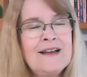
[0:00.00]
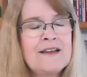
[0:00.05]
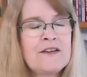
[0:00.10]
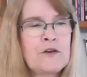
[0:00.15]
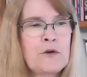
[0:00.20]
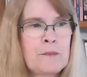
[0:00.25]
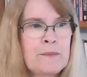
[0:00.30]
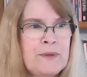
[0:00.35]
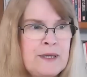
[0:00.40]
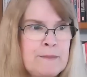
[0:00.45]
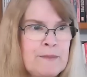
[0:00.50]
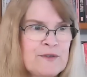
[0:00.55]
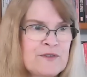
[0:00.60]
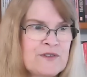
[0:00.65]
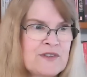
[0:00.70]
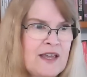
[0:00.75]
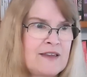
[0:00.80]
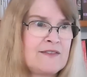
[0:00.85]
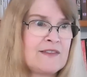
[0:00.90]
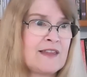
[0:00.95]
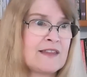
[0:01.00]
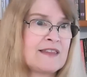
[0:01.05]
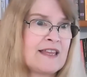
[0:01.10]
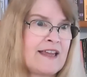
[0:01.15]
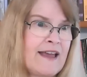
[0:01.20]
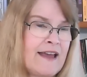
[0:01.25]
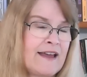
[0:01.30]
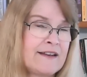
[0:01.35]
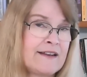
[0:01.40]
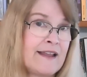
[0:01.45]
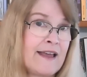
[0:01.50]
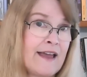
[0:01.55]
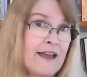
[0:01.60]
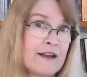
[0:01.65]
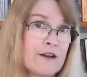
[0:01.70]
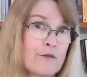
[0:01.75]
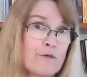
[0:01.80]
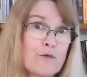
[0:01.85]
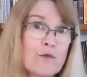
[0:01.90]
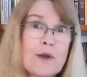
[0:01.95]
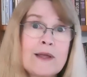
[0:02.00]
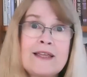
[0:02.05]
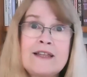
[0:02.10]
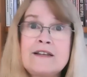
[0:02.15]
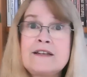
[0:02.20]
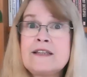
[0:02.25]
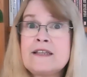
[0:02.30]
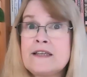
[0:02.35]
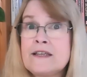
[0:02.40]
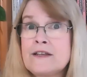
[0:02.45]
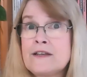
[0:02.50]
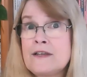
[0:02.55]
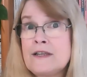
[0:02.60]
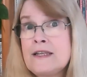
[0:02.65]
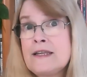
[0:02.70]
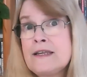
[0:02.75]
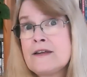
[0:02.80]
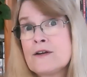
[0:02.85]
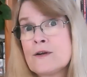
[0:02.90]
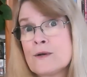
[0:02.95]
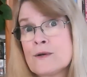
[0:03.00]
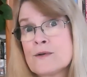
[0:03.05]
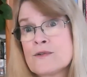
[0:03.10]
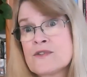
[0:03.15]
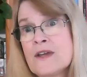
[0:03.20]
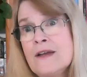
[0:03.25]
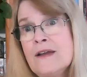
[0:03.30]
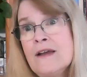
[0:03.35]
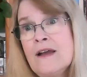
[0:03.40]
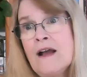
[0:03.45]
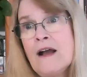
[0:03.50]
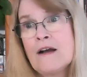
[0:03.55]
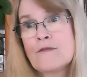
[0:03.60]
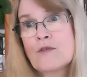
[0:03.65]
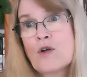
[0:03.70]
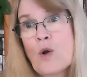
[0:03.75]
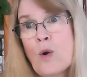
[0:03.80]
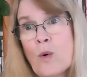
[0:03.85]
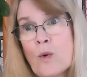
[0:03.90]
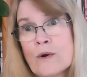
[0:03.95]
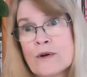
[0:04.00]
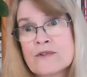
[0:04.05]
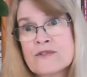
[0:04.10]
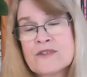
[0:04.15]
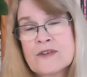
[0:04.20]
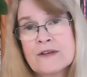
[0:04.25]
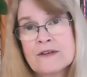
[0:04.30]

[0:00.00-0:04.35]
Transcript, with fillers: you know, people saying that they hadn't had a friend in years. Of course,